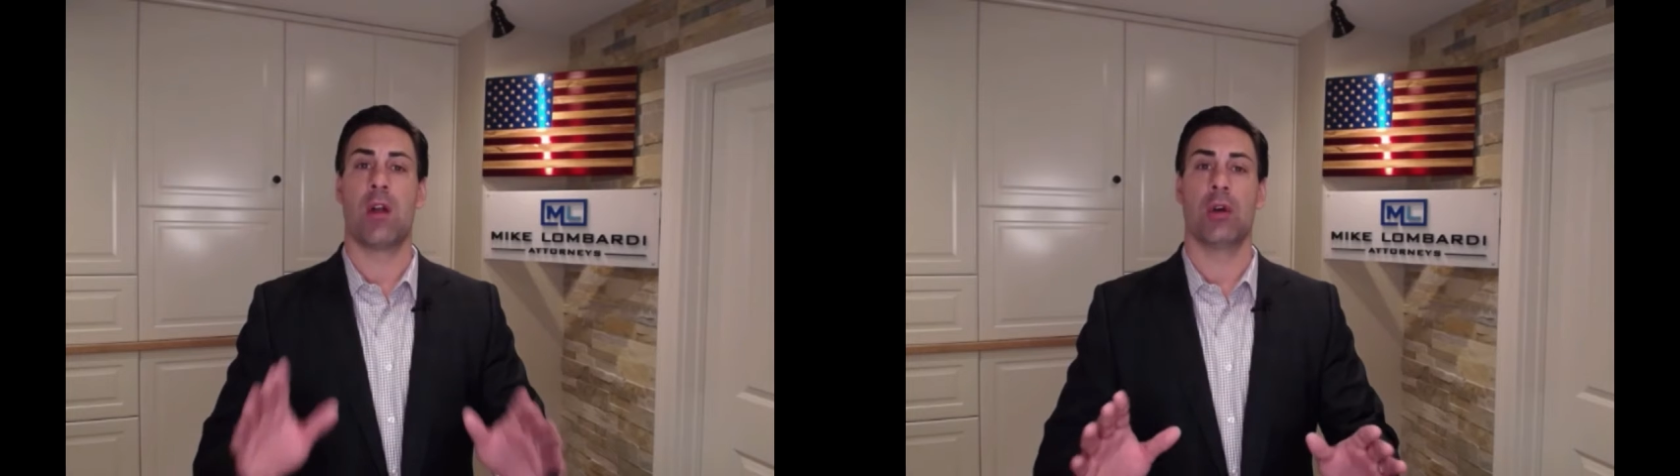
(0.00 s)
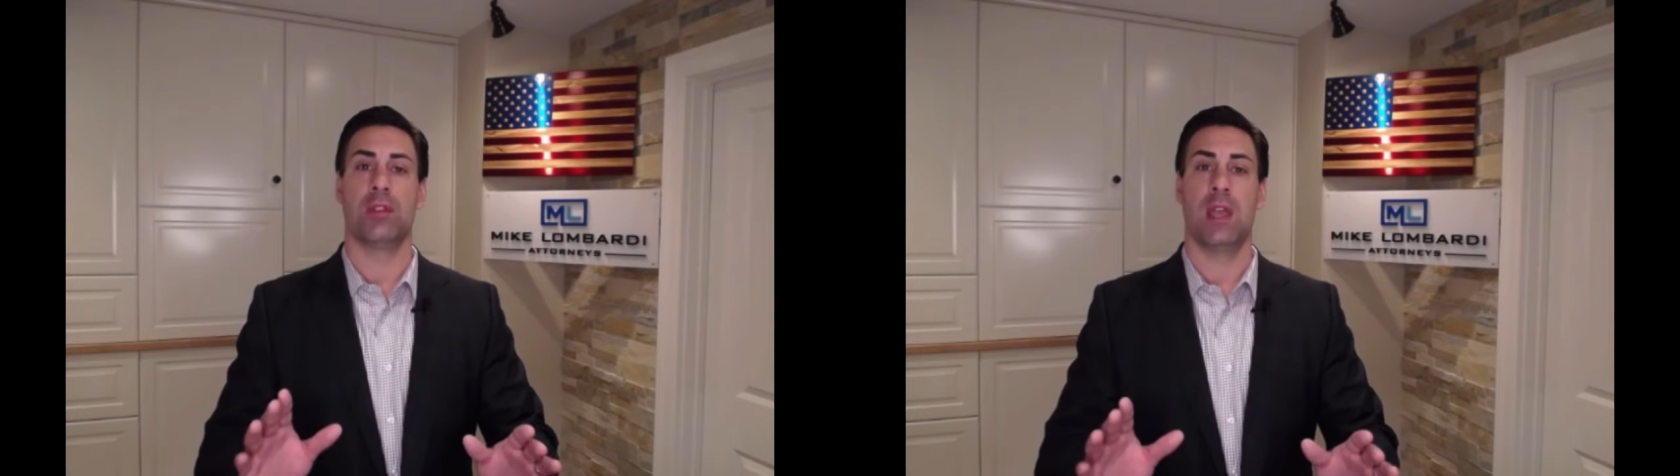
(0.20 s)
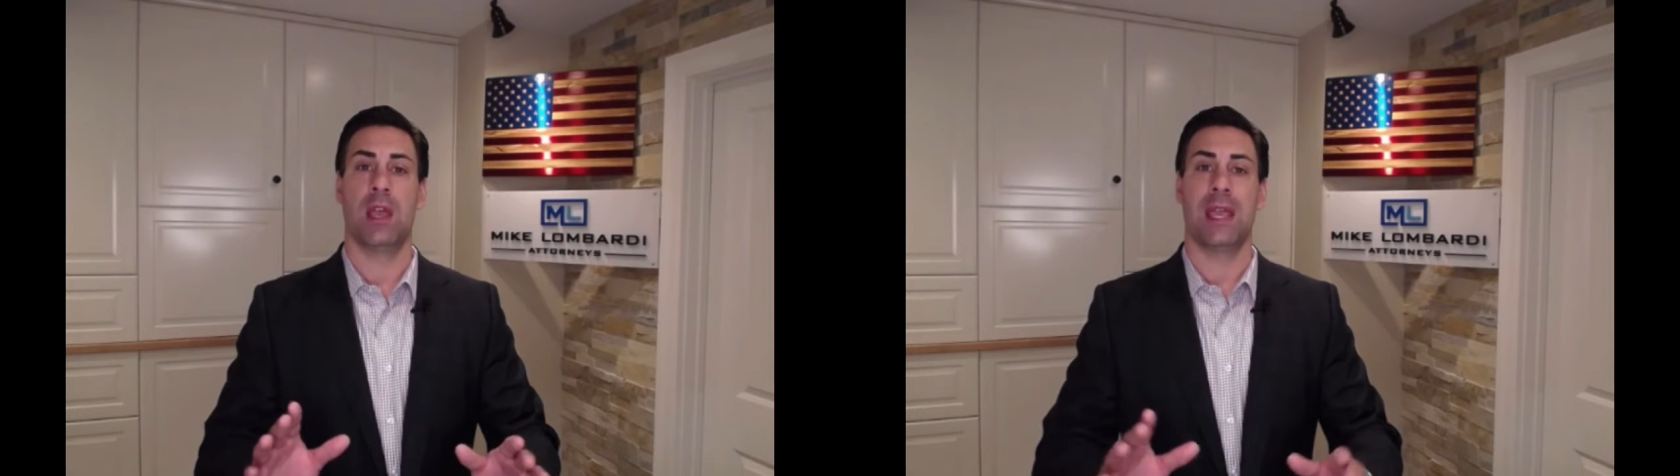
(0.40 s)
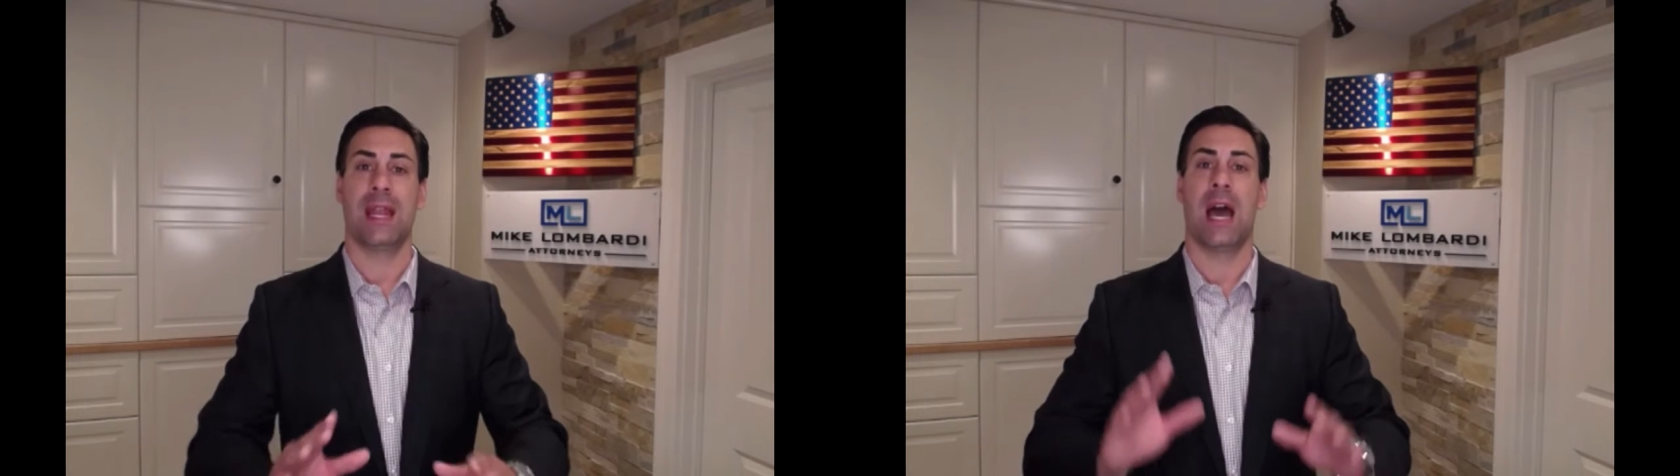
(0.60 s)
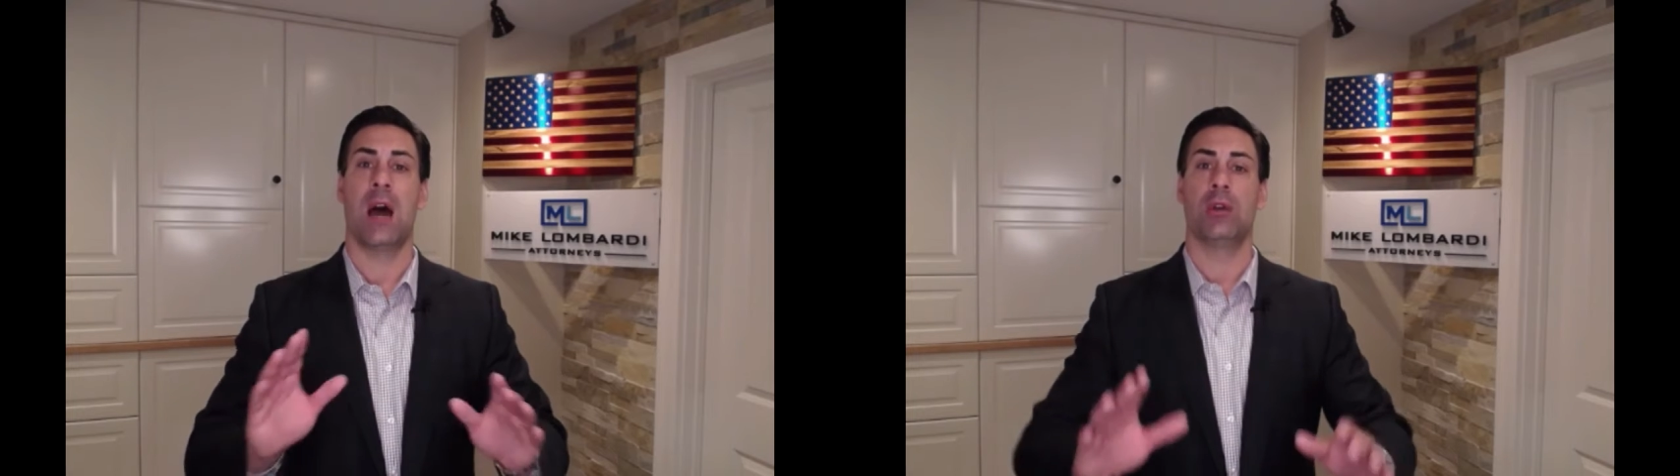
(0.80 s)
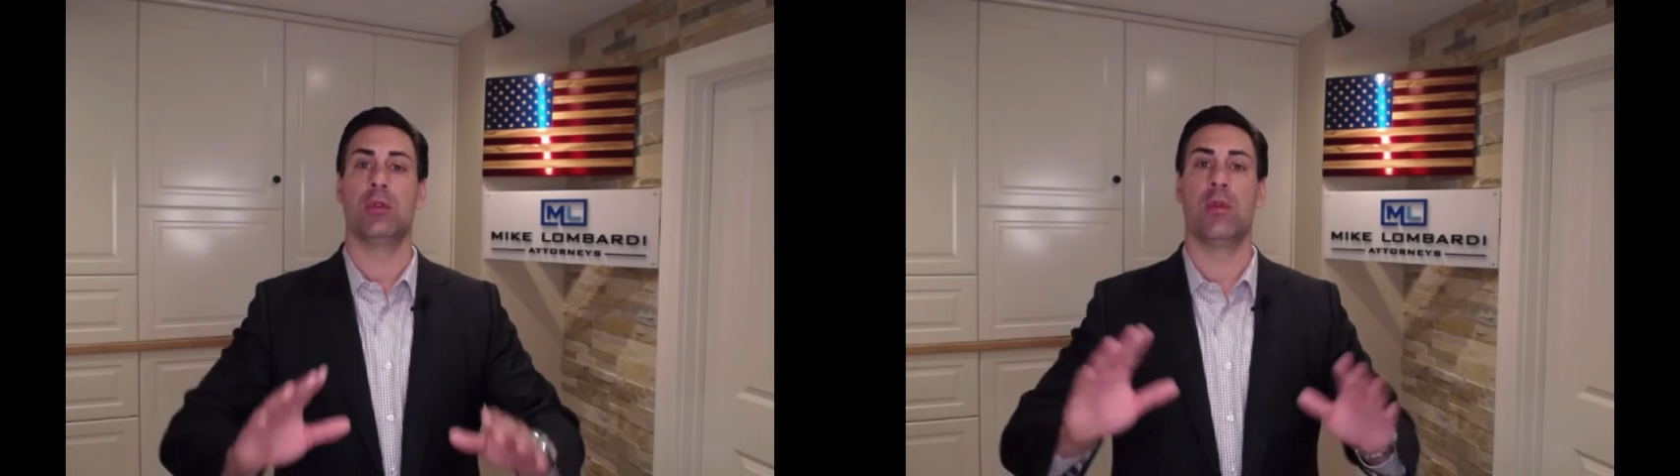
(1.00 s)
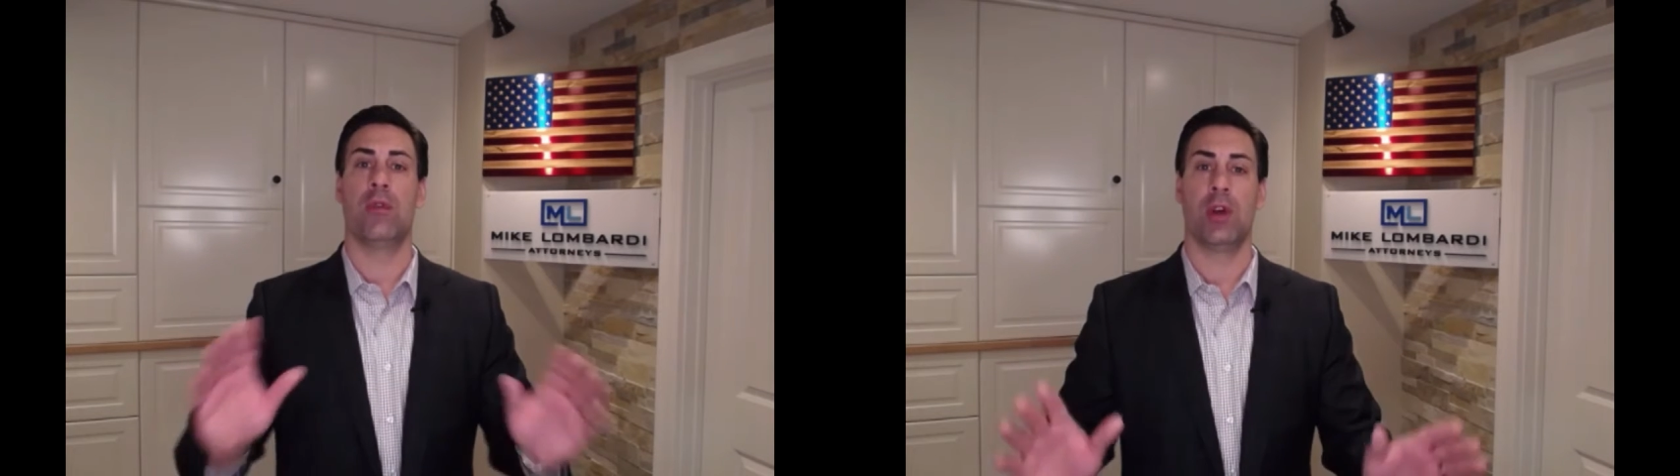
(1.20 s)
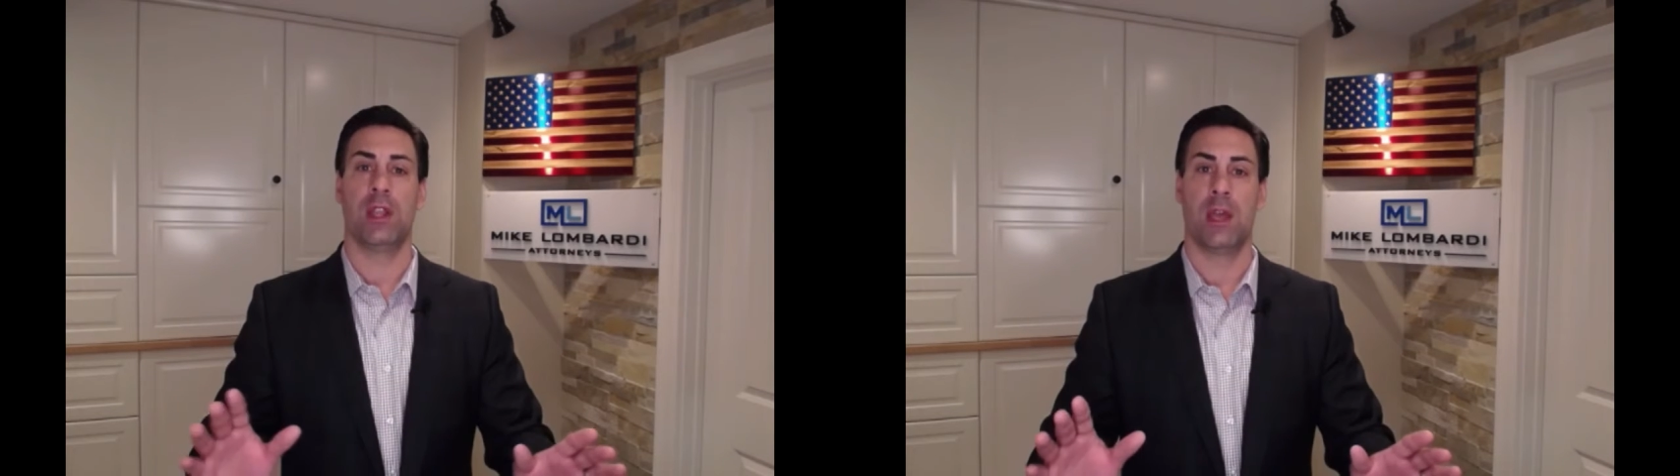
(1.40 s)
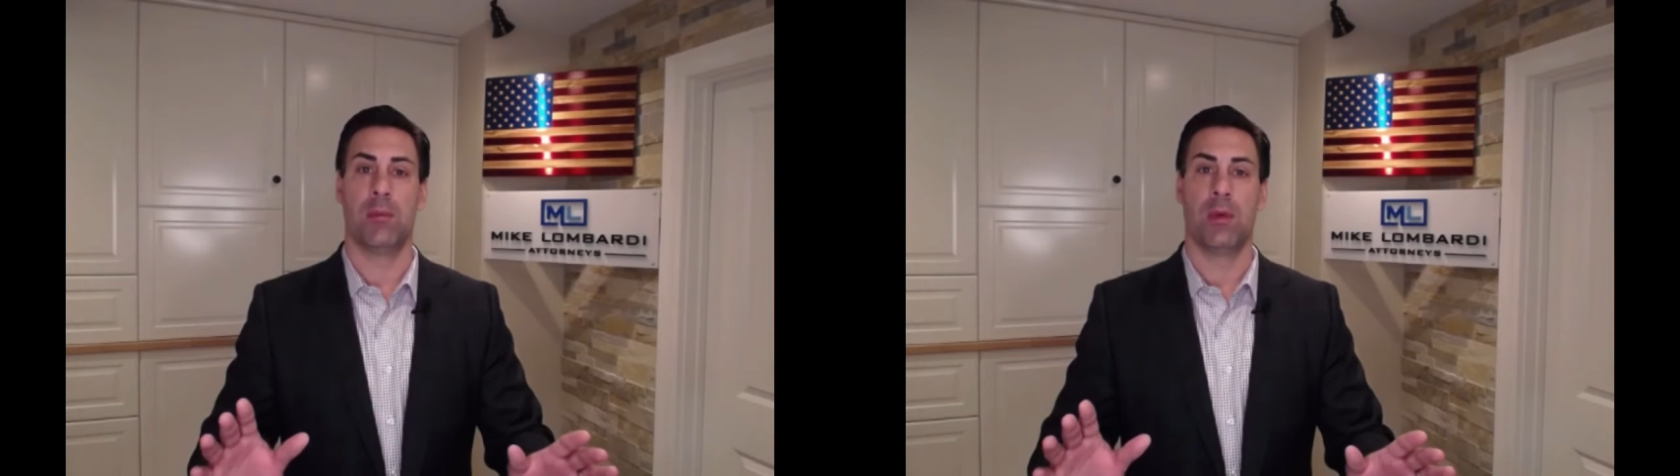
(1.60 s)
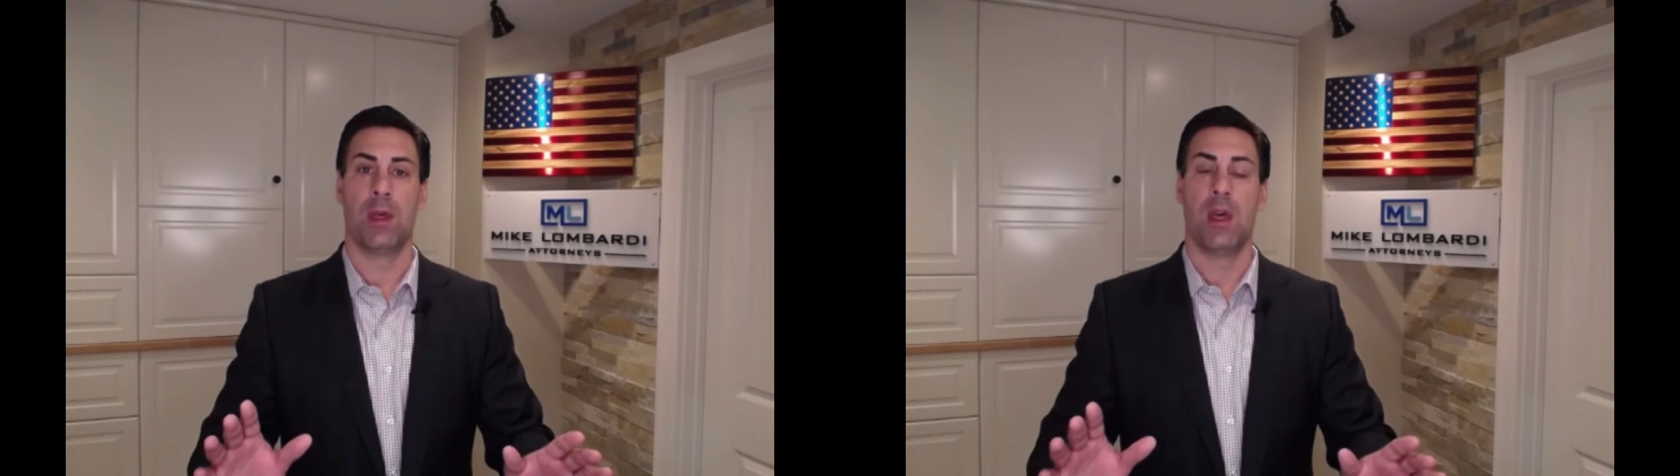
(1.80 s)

out there and how to avoid them.